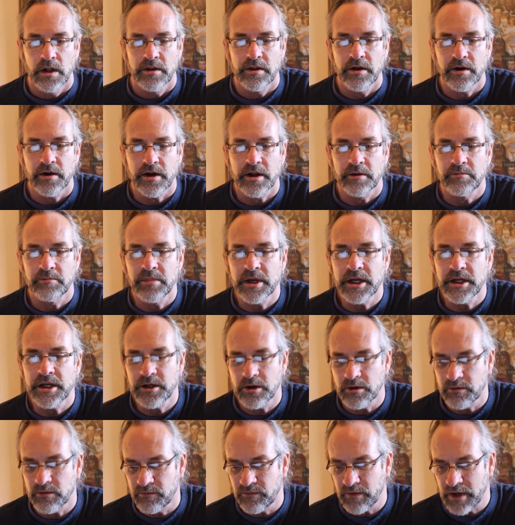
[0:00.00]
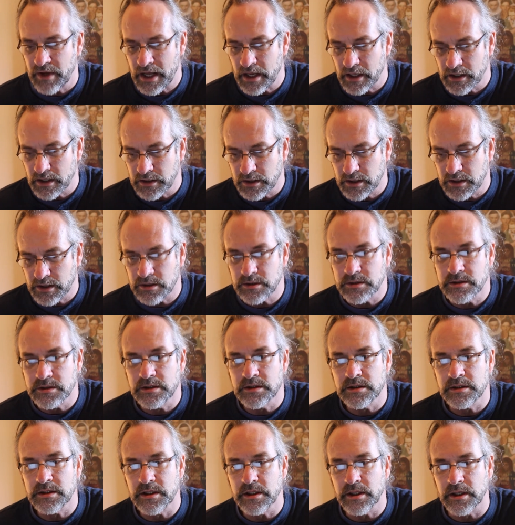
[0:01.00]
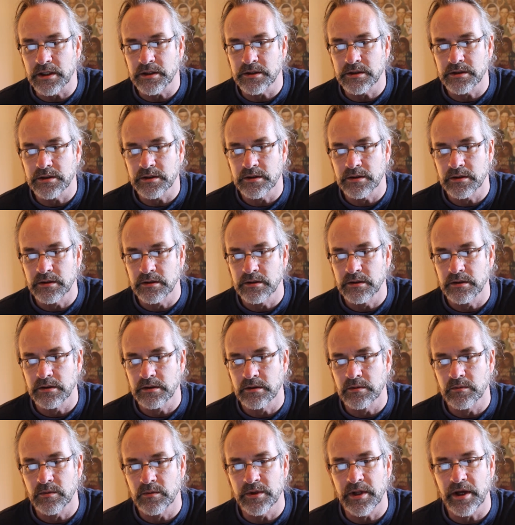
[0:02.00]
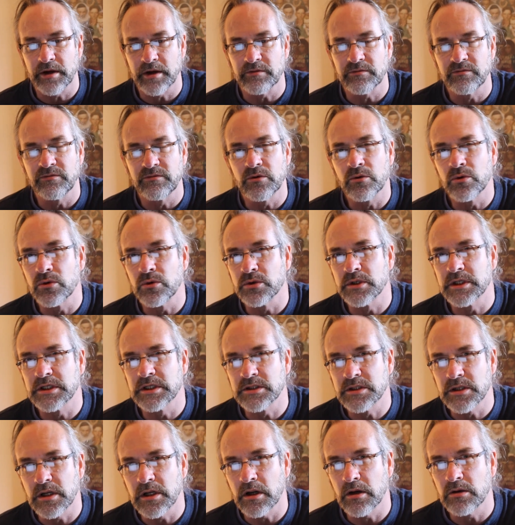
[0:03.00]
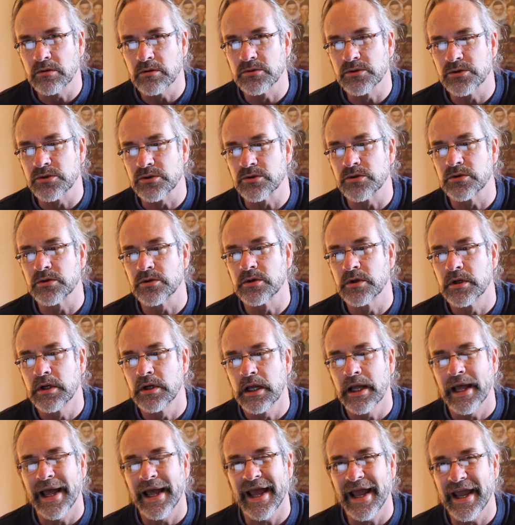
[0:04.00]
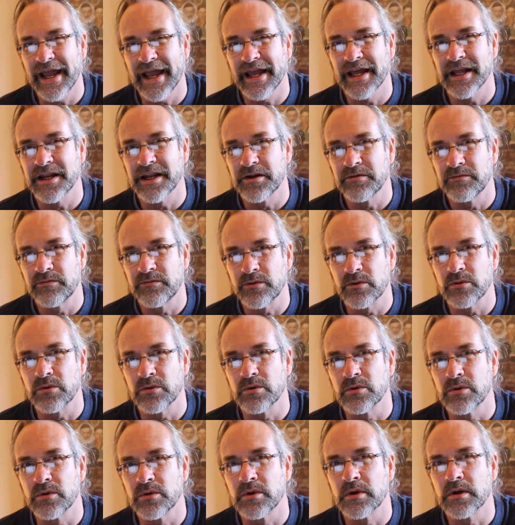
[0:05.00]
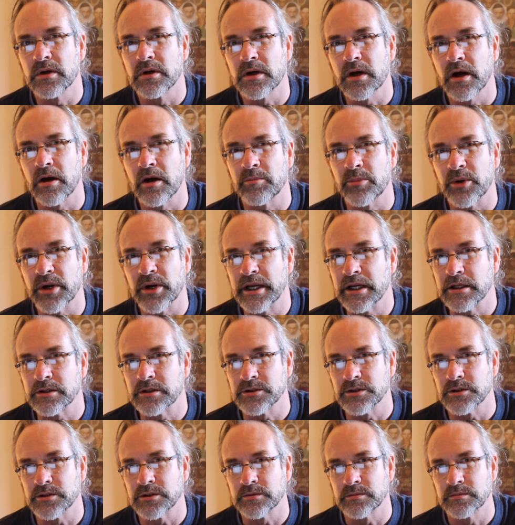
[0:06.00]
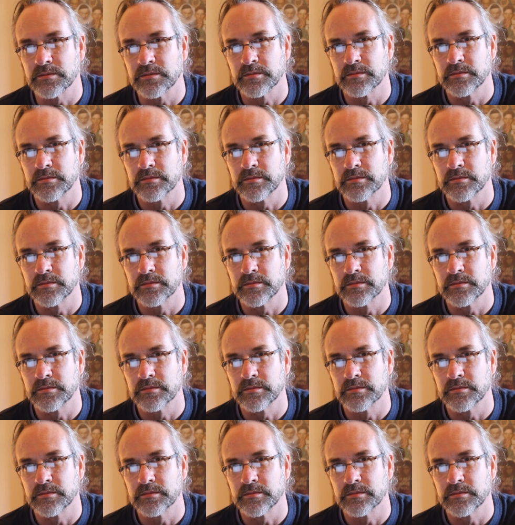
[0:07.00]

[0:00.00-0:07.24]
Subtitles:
There can be no valid consent without full disclosure and full comprehension.